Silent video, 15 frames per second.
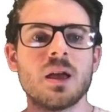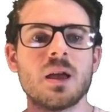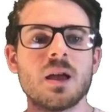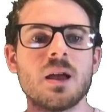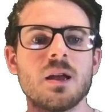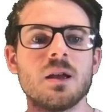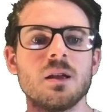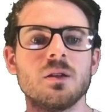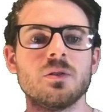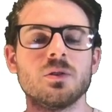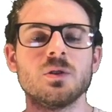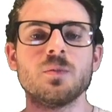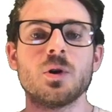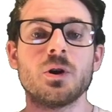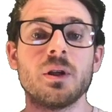a
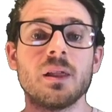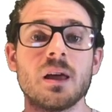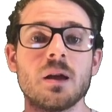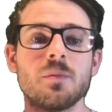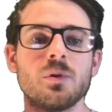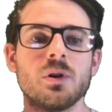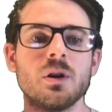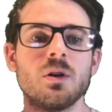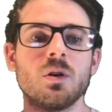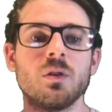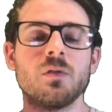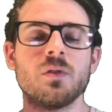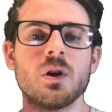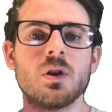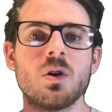third-party library called
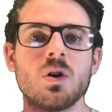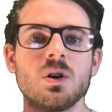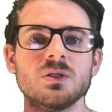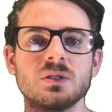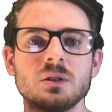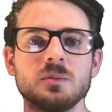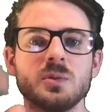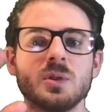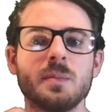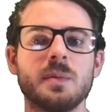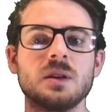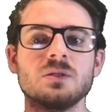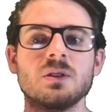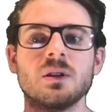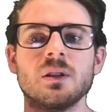Font Awesome to
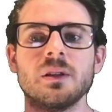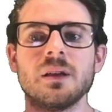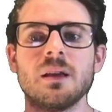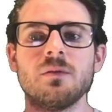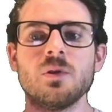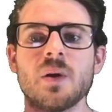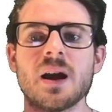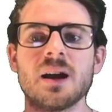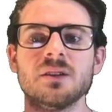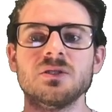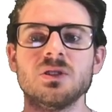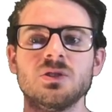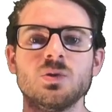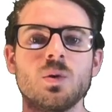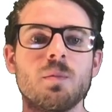basically give you
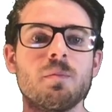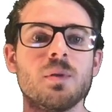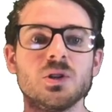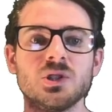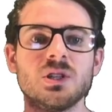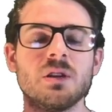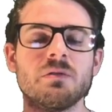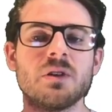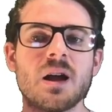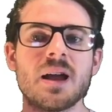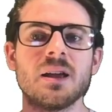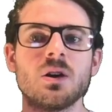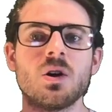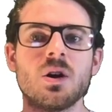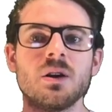access to a bunch of different
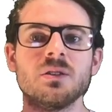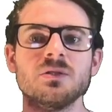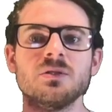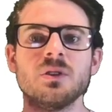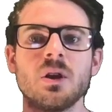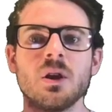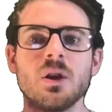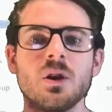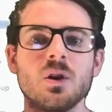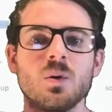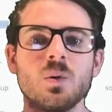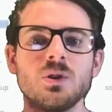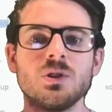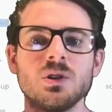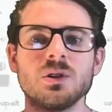icons,
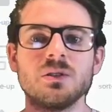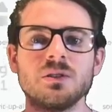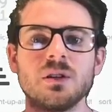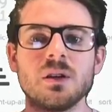which you can see